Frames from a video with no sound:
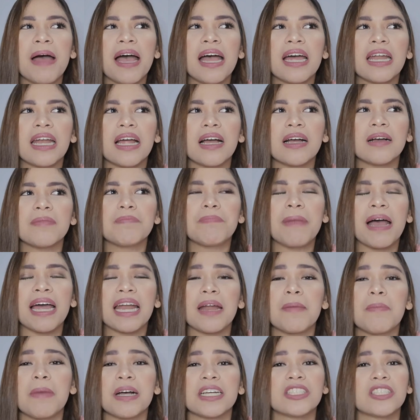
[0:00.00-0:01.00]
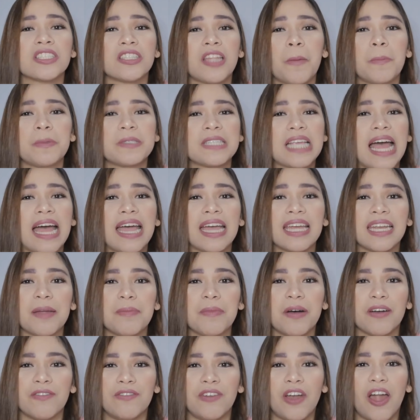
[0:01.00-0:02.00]
parang para mag-stop sa akin na
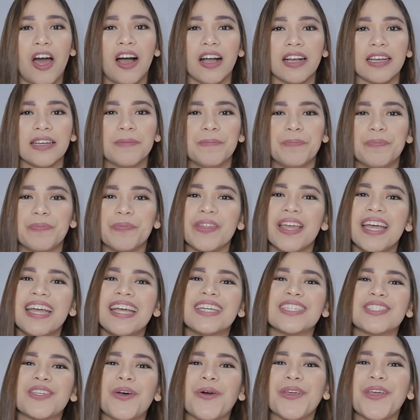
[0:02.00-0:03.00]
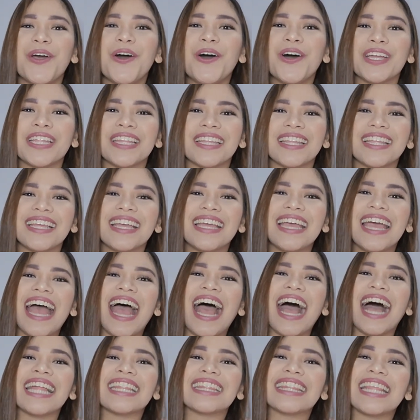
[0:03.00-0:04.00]
mag-vlog. So yun,
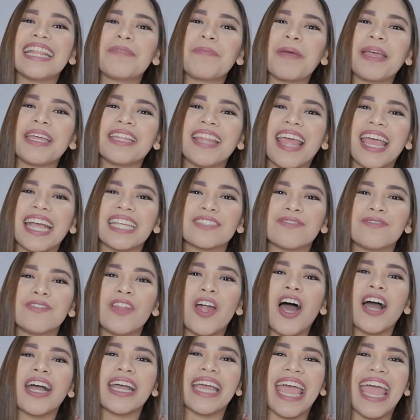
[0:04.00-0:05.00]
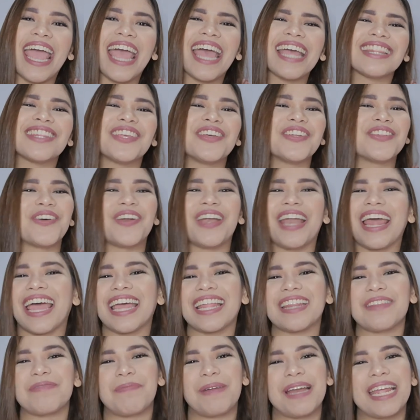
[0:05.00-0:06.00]
until my next vlog, and yun
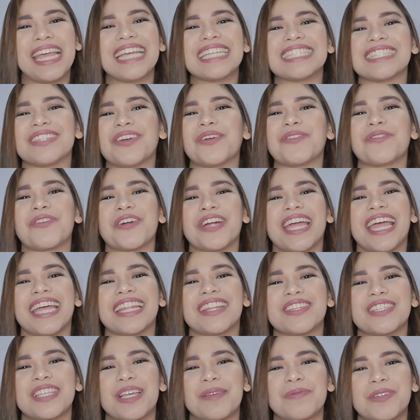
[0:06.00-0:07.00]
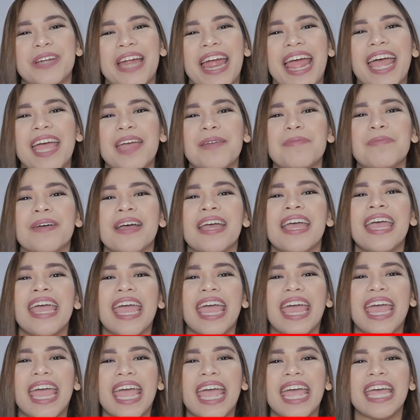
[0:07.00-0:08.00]
ulit, please don't forget to subscribe
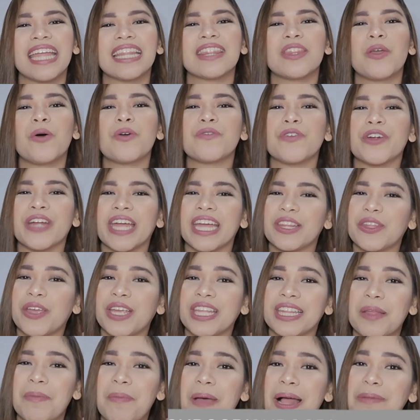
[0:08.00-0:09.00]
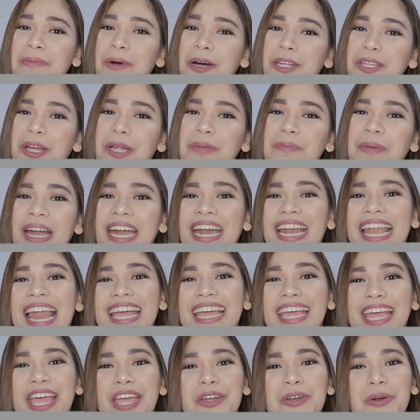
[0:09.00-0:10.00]
and don't forget to hit the bell button para
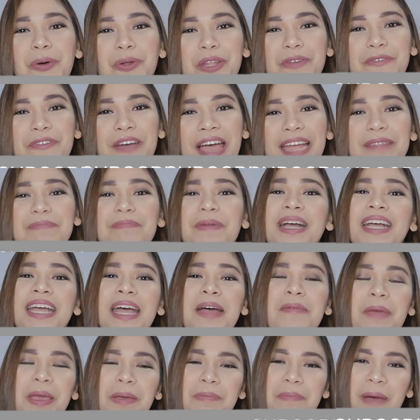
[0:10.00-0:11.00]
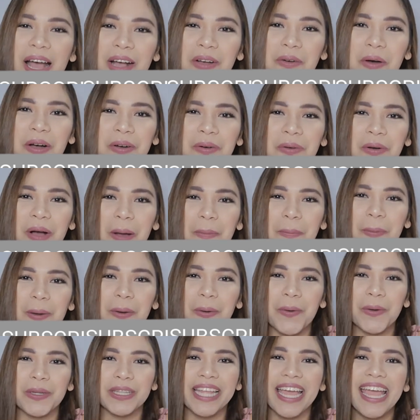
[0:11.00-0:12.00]
lagi kayong notified pagka may bago akong
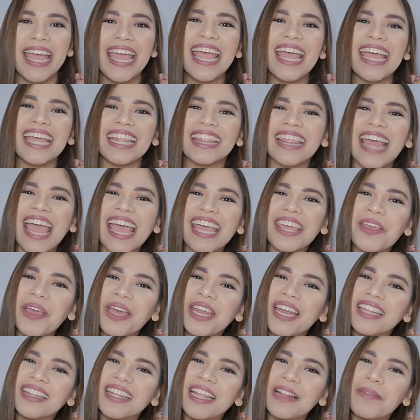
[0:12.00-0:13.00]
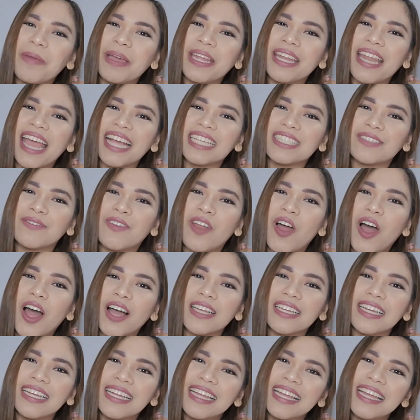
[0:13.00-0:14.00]
upload. Thank you, and until my next
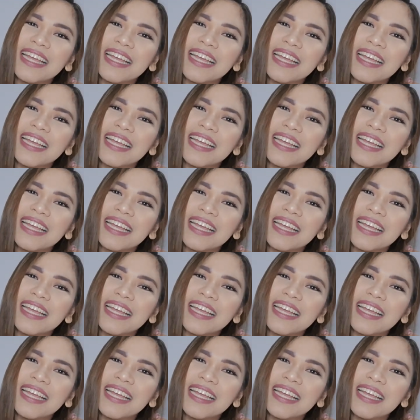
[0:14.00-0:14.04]
vlog,